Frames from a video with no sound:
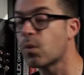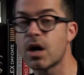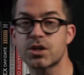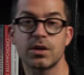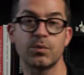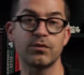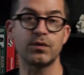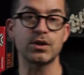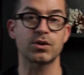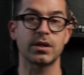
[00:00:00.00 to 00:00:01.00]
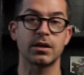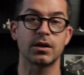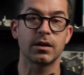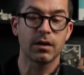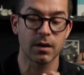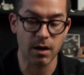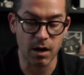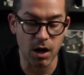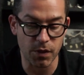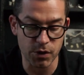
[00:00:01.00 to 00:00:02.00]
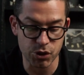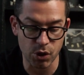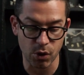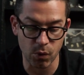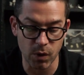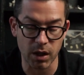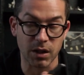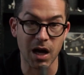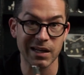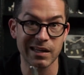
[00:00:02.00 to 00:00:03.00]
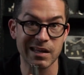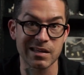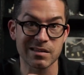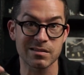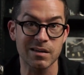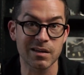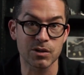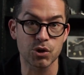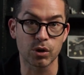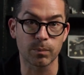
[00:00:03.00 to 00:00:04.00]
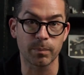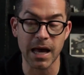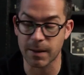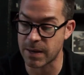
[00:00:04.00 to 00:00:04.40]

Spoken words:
watch that we featured here on the show a lot is Tudor Black